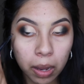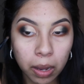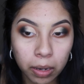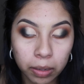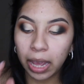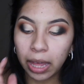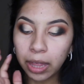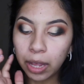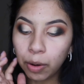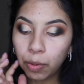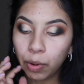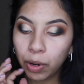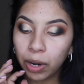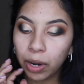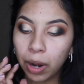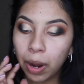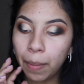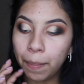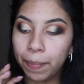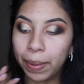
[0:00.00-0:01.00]
Now that
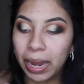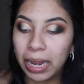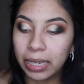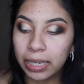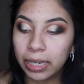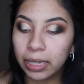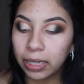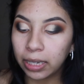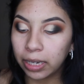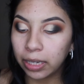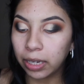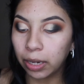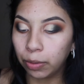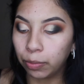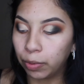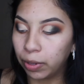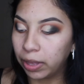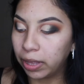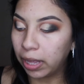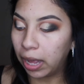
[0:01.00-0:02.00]
we're basically
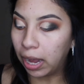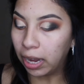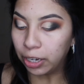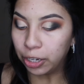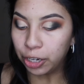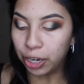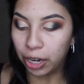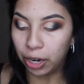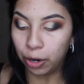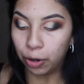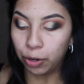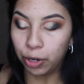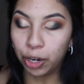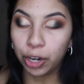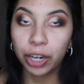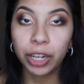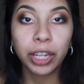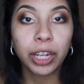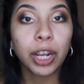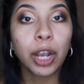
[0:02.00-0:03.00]
done with the eyeshadow,
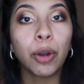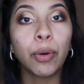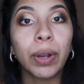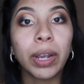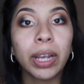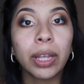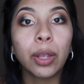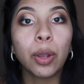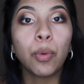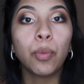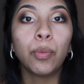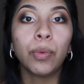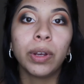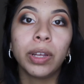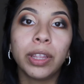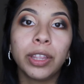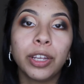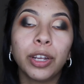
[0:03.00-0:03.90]
you're going to go in with